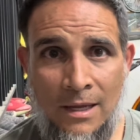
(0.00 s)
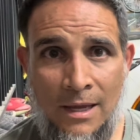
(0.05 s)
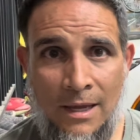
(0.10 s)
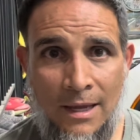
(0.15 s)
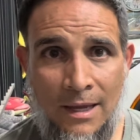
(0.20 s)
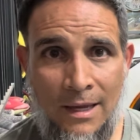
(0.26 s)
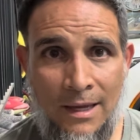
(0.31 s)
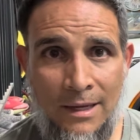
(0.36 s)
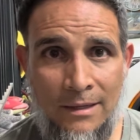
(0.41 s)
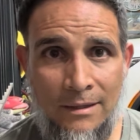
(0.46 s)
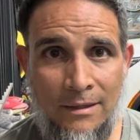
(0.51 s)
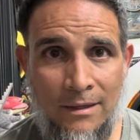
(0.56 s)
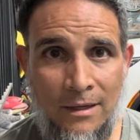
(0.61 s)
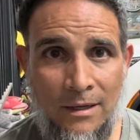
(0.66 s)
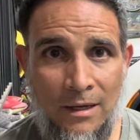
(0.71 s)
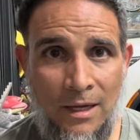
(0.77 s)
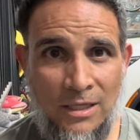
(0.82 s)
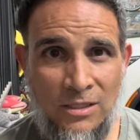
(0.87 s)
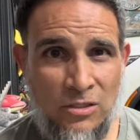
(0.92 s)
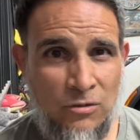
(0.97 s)
And
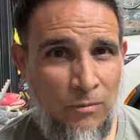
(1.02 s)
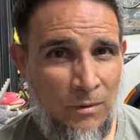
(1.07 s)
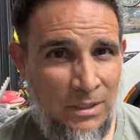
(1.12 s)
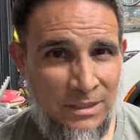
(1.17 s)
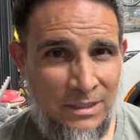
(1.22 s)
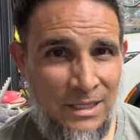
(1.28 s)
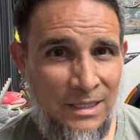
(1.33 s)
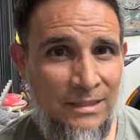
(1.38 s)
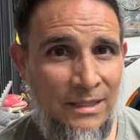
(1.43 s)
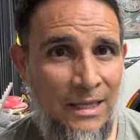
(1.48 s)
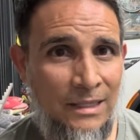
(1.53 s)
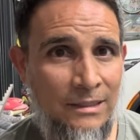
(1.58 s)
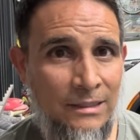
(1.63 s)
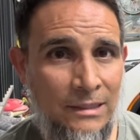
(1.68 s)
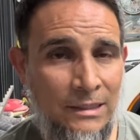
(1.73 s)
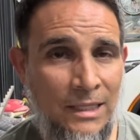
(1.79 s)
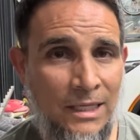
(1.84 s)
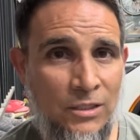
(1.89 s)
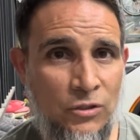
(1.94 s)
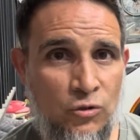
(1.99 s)
I just wanted to get that
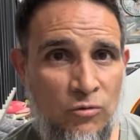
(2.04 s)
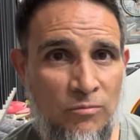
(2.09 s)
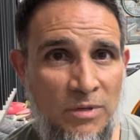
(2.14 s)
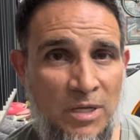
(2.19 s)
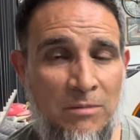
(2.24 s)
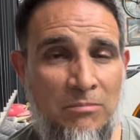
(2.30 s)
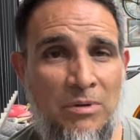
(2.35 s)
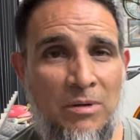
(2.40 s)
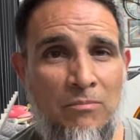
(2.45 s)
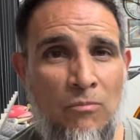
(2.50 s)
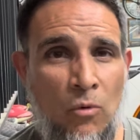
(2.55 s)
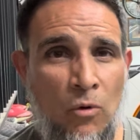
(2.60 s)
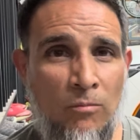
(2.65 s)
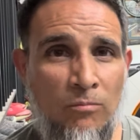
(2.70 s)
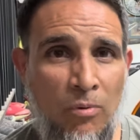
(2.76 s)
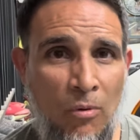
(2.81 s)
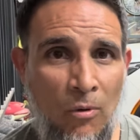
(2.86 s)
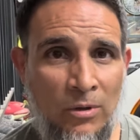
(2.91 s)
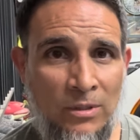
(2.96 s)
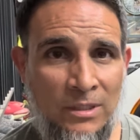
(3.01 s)
little extra bit, but more
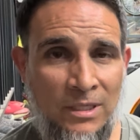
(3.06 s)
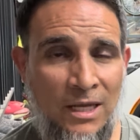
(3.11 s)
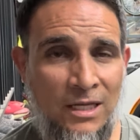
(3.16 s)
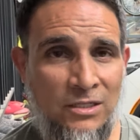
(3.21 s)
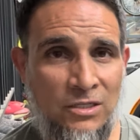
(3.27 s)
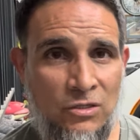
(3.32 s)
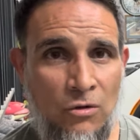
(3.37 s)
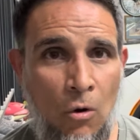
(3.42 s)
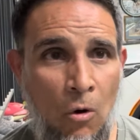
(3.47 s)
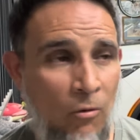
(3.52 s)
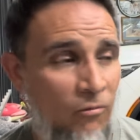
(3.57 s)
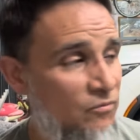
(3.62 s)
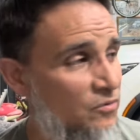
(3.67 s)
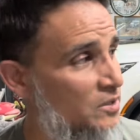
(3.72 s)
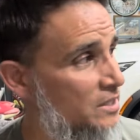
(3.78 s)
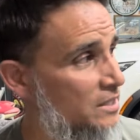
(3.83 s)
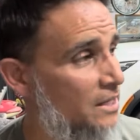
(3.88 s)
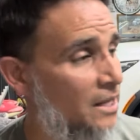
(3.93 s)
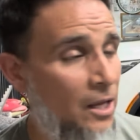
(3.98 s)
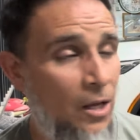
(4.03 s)
importantly, I just hope that
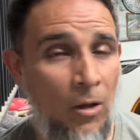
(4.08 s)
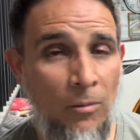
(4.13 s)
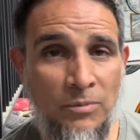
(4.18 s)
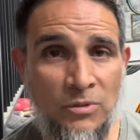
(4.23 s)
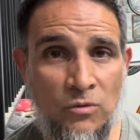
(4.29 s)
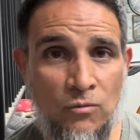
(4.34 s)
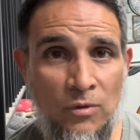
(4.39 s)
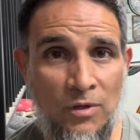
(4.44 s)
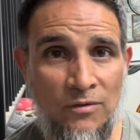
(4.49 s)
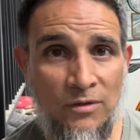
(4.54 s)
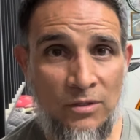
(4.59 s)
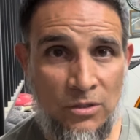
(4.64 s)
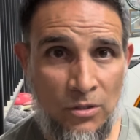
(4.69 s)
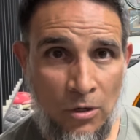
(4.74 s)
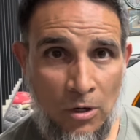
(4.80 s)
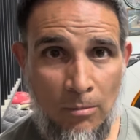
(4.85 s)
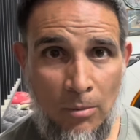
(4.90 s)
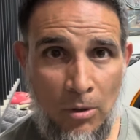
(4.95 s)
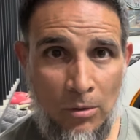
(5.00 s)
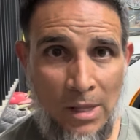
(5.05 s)
it helps with the
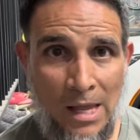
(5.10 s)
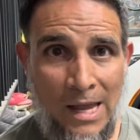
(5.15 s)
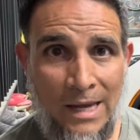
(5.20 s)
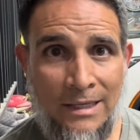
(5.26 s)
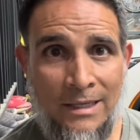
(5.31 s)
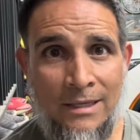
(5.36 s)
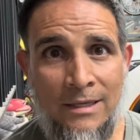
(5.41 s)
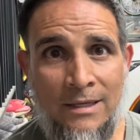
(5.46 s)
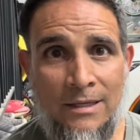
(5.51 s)
turbo lag.